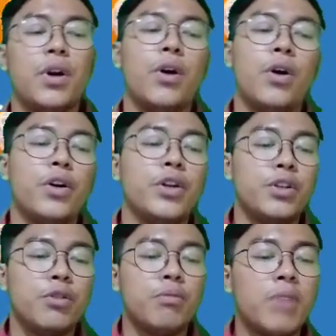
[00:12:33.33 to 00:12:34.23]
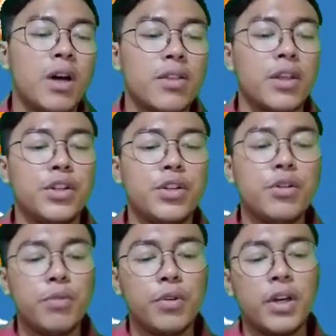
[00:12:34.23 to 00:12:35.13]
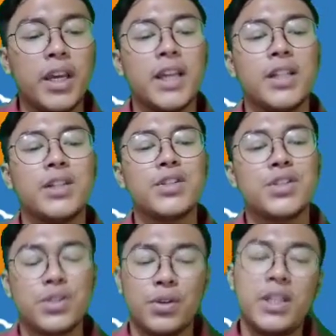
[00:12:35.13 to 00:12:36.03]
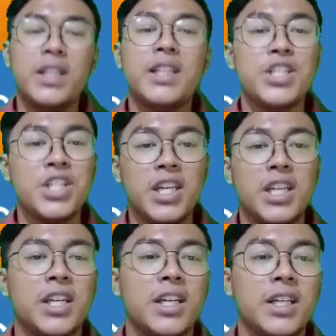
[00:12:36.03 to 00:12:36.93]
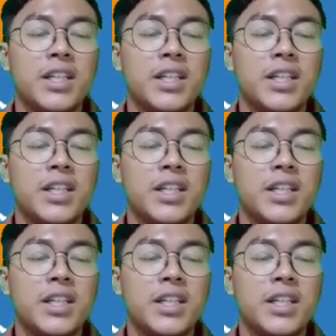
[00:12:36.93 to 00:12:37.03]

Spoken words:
or you bought a new book and so did she.